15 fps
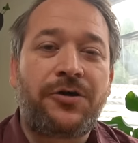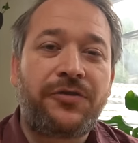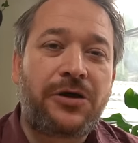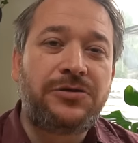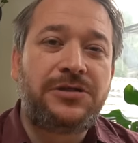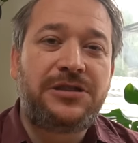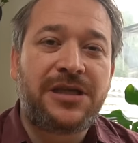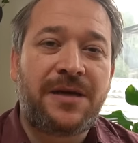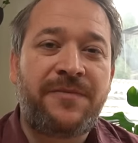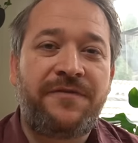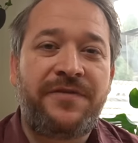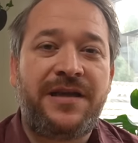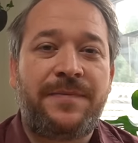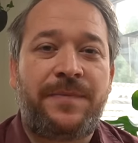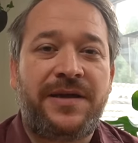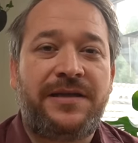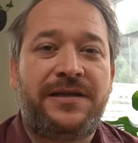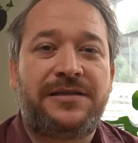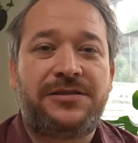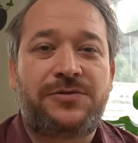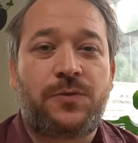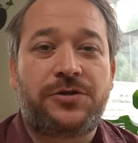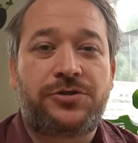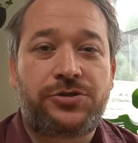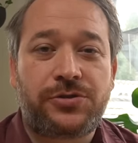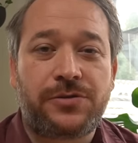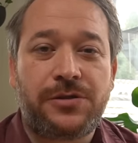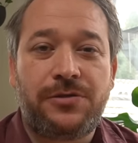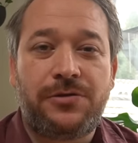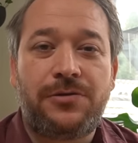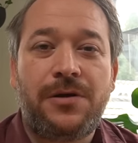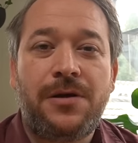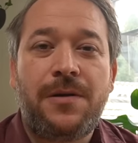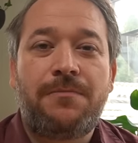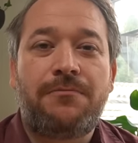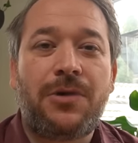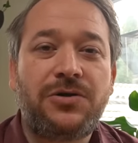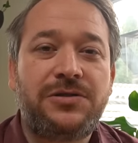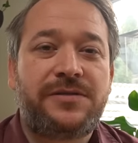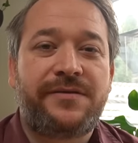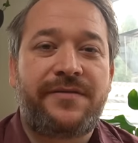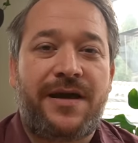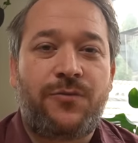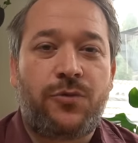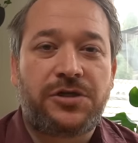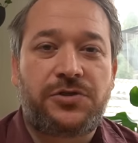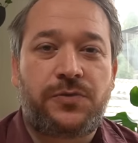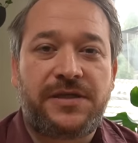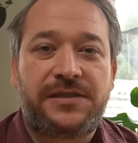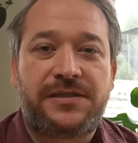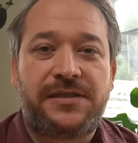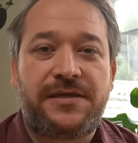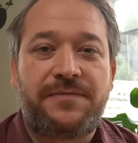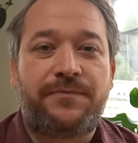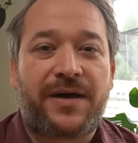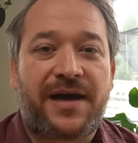although some of the opinions were true, most of them were twisted